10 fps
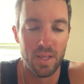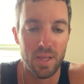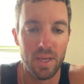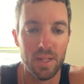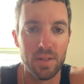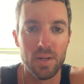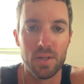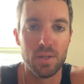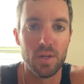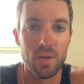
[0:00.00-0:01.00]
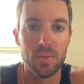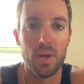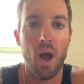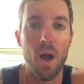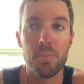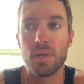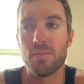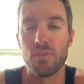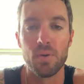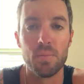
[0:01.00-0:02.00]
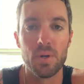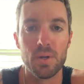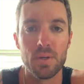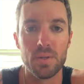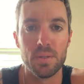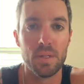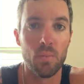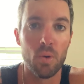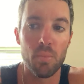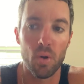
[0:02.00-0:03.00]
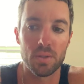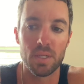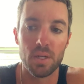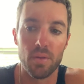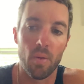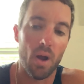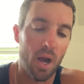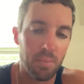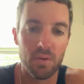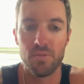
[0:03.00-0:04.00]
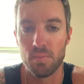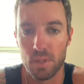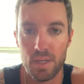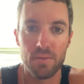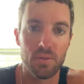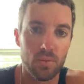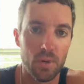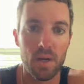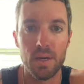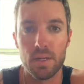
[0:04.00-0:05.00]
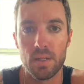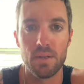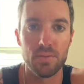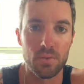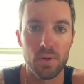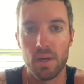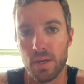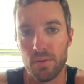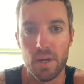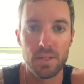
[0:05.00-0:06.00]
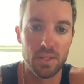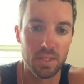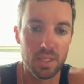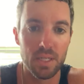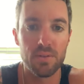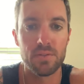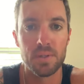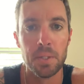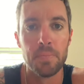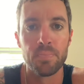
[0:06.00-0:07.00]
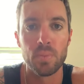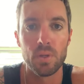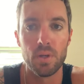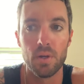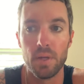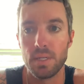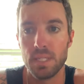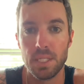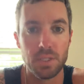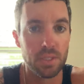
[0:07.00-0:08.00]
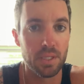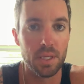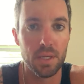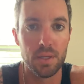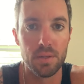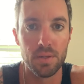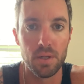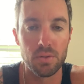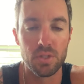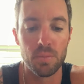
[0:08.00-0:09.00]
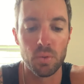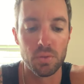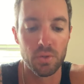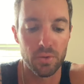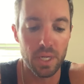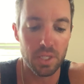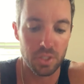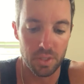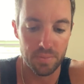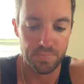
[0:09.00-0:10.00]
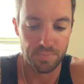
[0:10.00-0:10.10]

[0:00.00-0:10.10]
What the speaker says: And, hopping from, in one part, they were hopping from left to right, right to left. That teaches a kid, simple direction.